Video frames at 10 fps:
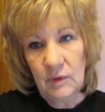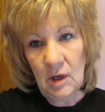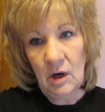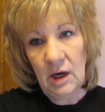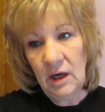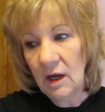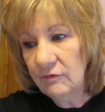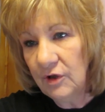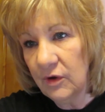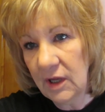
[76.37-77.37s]
All right,
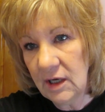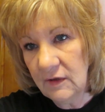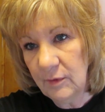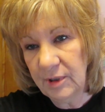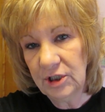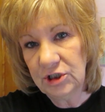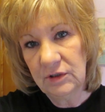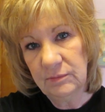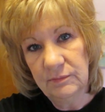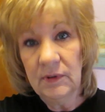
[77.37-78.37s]
I've located the
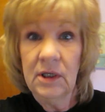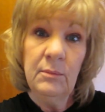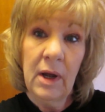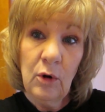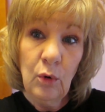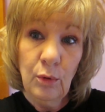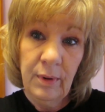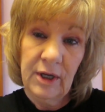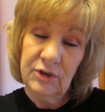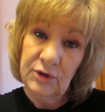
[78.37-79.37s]
picture in my old
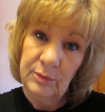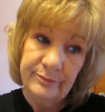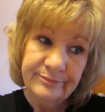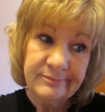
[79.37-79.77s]
bedroom.